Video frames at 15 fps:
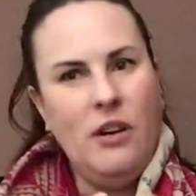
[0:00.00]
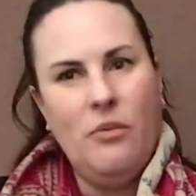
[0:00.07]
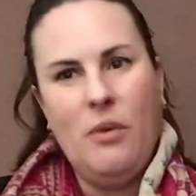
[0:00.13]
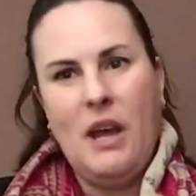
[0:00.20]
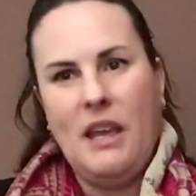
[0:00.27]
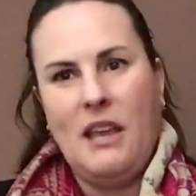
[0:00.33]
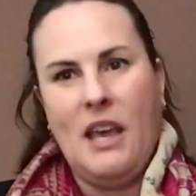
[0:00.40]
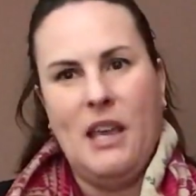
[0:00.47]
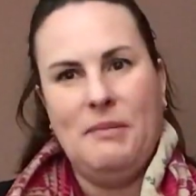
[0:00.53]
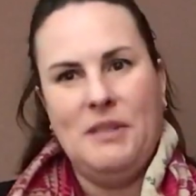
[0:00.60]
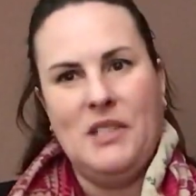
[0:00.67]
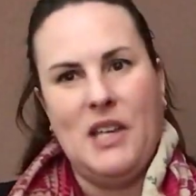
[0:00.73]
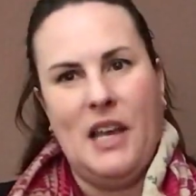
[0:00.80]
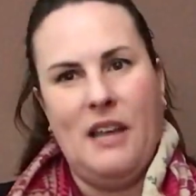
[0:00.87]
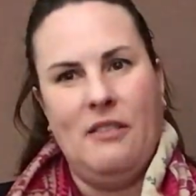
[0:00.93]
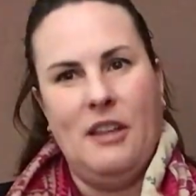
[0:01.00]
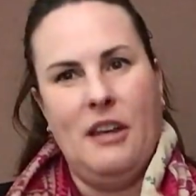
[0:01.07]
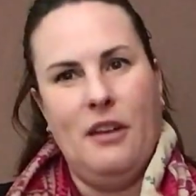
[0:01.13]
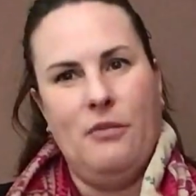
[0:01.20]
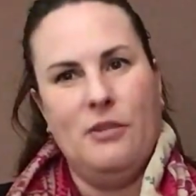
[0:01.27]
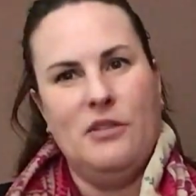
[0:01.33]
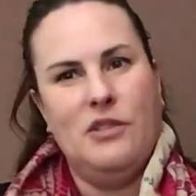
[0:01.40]
why Gabe said that
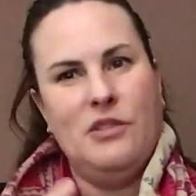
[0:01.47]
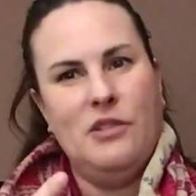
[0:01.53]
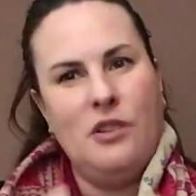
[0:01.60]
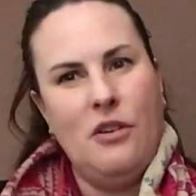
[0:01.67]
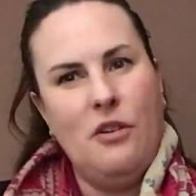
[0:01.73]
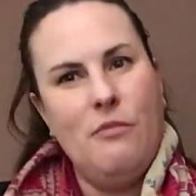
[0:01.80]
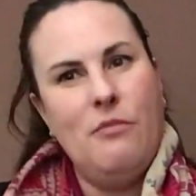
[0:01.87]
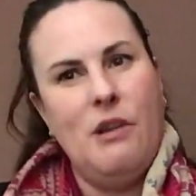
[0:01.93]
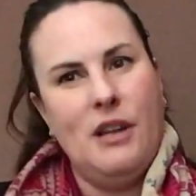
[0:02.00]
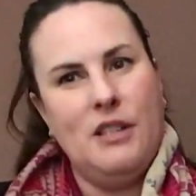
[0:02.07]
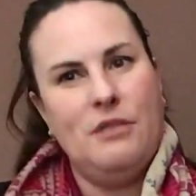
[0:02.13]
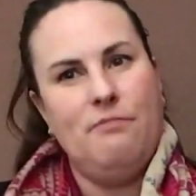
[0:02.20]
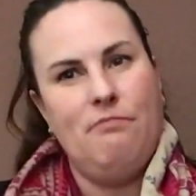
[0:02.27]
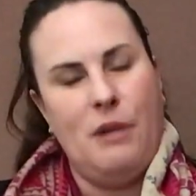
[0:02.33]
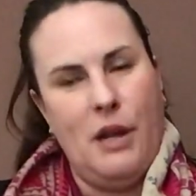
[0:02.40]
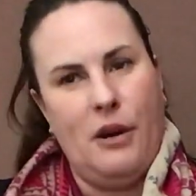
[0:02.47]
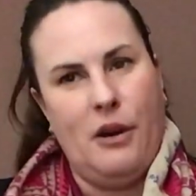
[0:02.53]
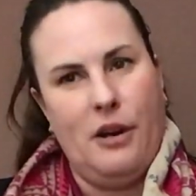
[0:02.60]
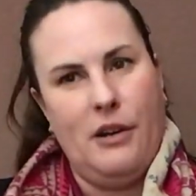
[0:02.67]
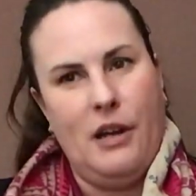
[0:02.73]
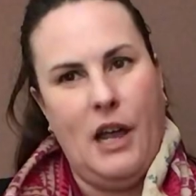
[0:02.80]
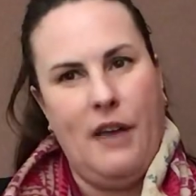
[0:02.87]
it was so much
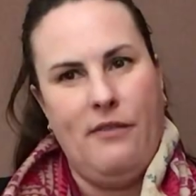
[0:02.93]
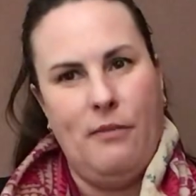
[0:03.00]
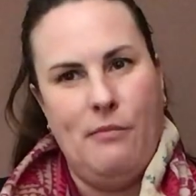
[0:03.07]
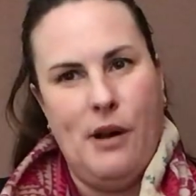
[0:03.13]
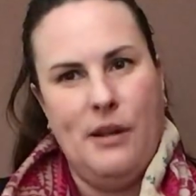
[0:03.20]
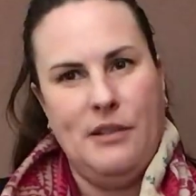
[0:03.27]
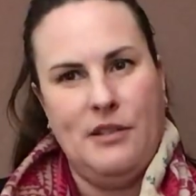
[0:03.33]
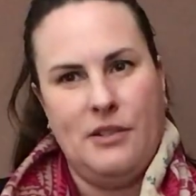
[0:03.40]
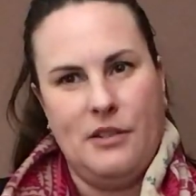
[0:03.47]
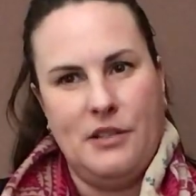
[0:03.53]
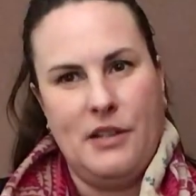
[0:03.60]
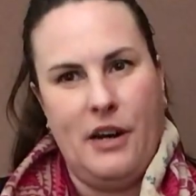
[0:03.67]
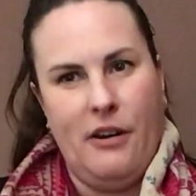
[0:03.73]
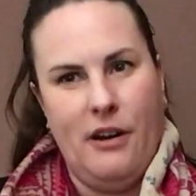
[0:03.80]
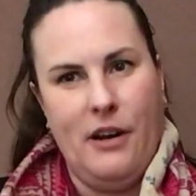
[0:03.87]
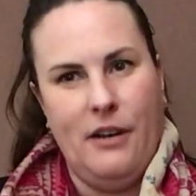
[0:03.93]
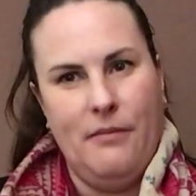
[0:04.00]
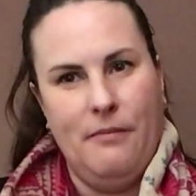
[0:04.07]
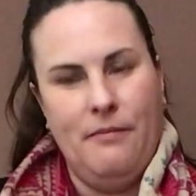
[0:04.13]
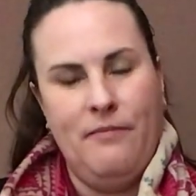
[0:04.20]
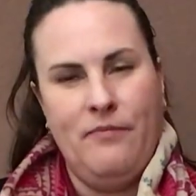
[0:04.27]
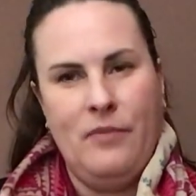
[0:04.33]
better to have a monster scare
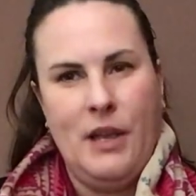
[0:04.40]
him